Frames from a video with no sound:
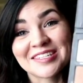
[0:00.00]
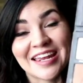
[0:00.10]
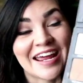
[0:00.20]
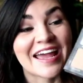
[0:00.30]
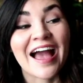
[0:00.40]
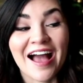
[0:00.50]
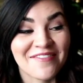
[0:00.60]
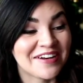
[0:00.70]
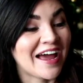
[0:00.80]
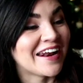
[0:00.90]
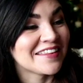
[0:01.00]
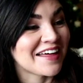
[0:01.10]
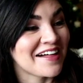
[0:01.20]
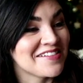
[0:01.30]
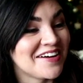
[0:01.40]
and I haven't had it
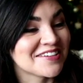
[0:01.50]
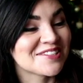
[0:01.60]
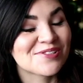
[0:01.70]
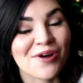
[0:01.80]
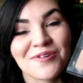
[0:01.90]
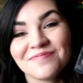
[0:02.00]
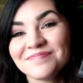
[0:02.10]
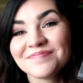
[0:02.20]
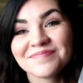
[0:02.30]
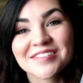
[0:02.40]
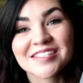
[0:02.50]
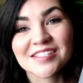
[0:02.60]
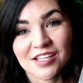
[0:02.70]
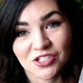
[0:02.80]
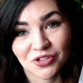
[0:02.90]
that long, so
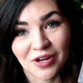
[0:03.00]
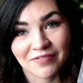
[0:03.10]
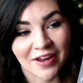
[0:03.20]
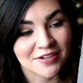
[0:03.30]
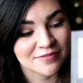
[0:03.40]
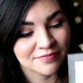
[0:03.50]
such a great find.